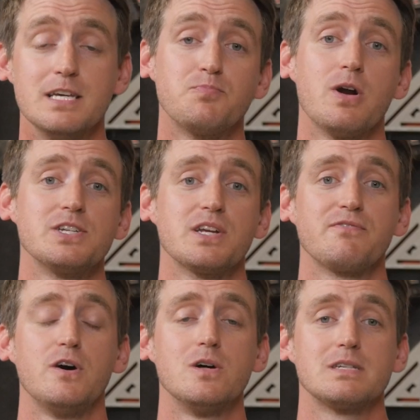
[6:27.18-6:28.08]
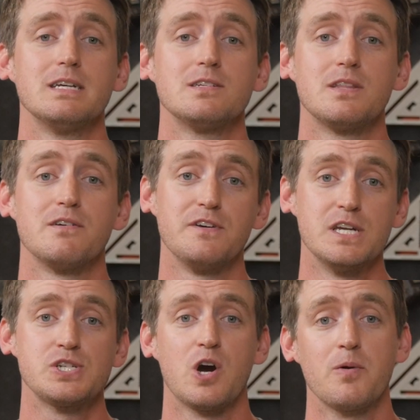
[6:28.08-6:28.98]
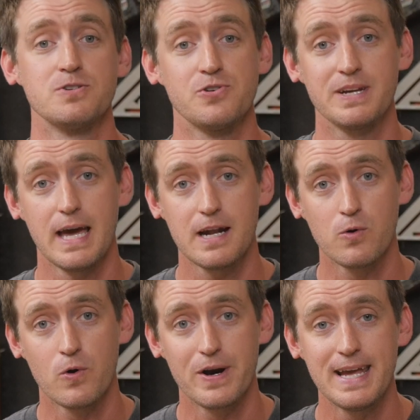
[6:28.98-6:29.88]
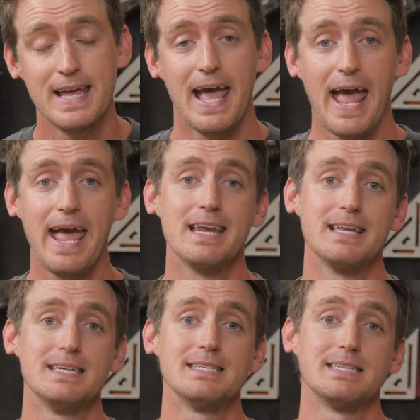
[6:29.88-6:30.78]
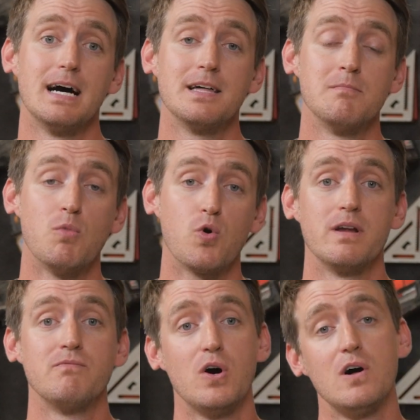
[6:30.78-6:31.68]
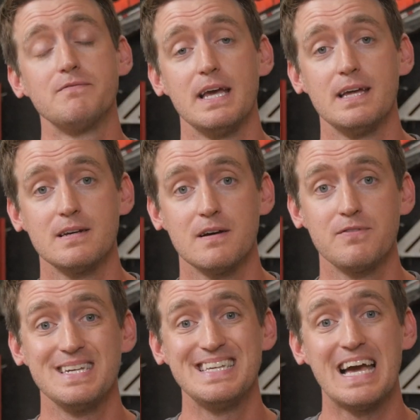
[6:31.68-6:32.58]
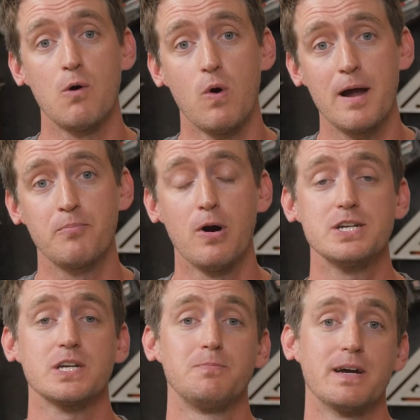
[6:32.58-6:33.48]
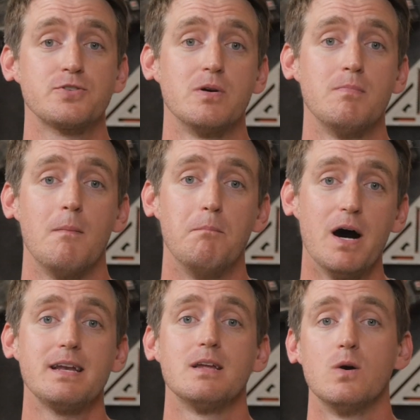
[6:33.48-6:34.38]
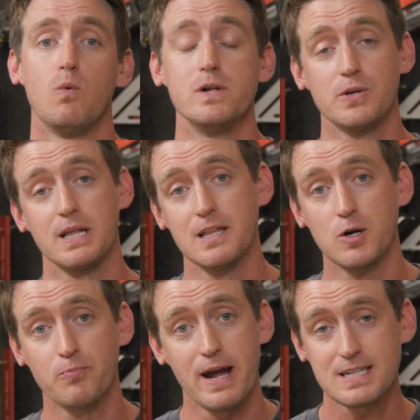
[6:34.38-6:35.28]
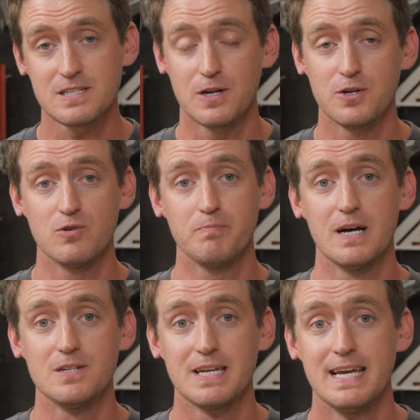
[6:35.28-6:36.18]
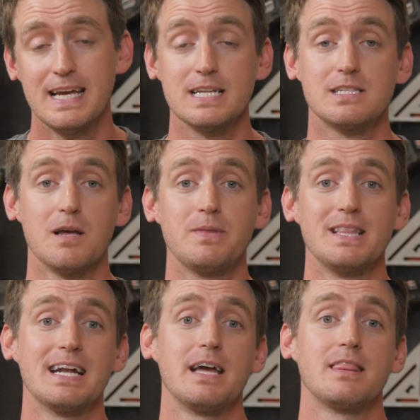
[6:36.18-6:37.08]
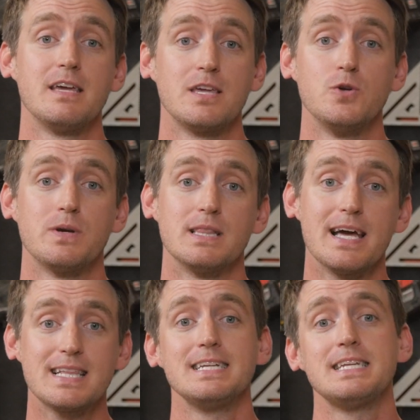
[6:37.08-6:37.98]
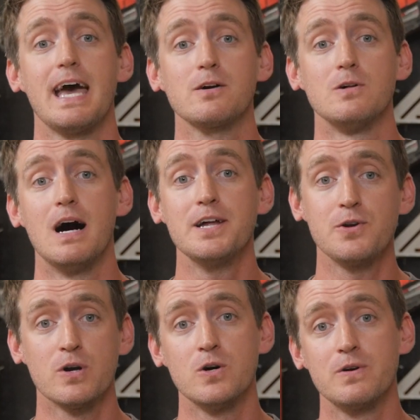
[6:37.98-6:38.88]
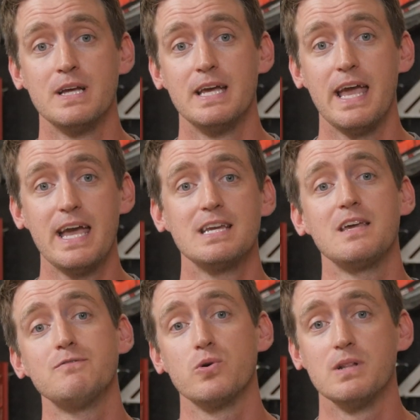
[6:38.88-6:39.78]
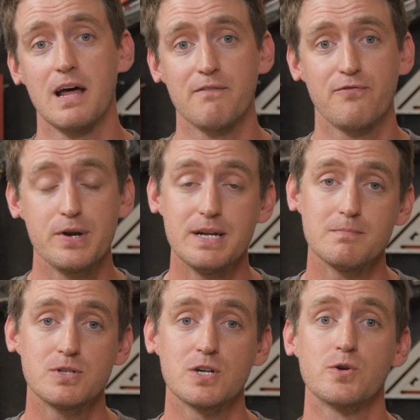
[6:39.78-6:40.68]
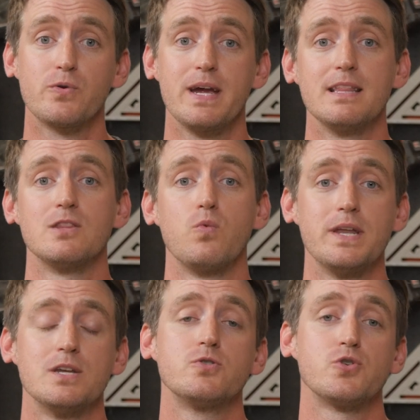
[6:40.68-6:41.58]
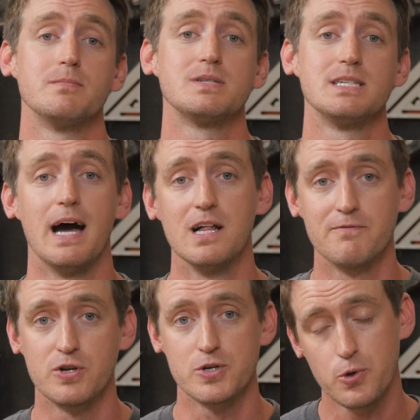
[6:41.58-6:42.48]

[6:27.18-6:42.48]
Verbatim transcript: This project falls into the finished carpentry category and is on the more involved end of the D I Y project spectrum, but once you get a little practice under your belt, it's something that I think you can likely tackle on your own and gives you a lot of freedom to create the window trim style of your